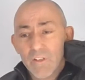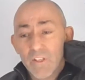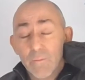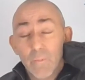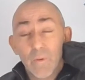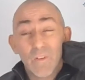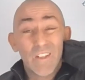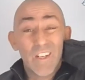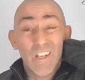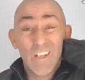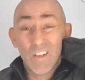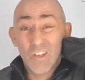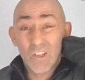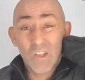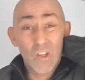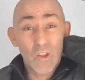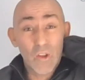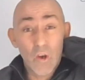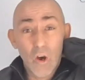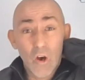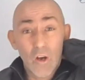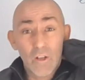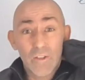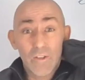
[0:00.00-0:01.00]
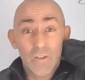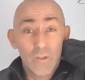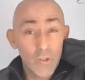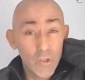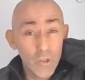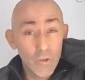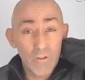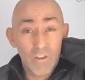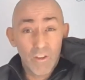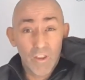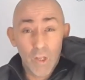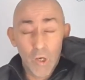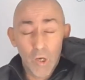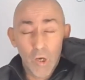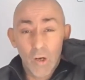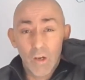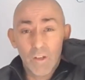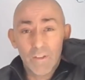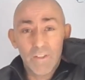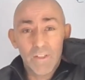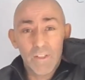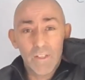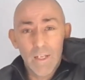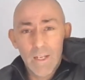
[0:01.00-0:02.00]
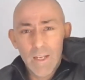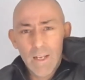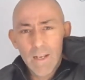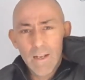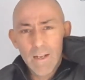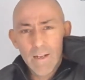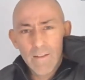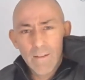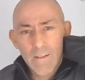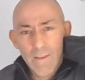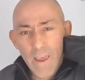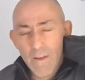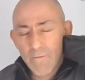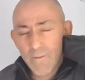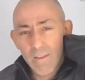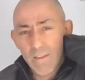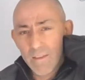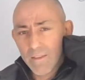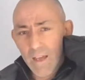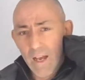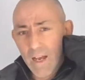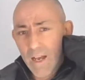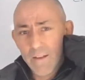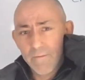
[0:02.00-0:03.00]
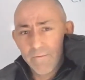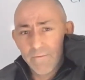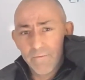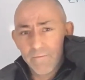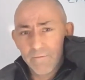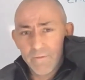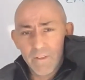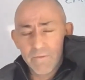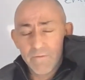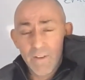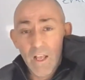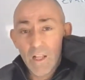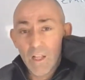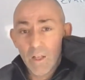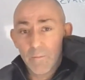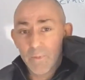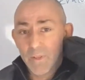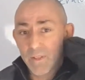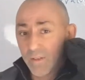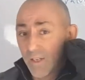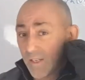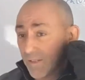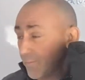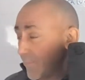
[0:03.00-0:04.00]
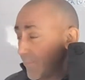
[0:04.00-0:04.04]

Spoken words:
spontaneous thoughts, new thoughts. Everything that I've developed has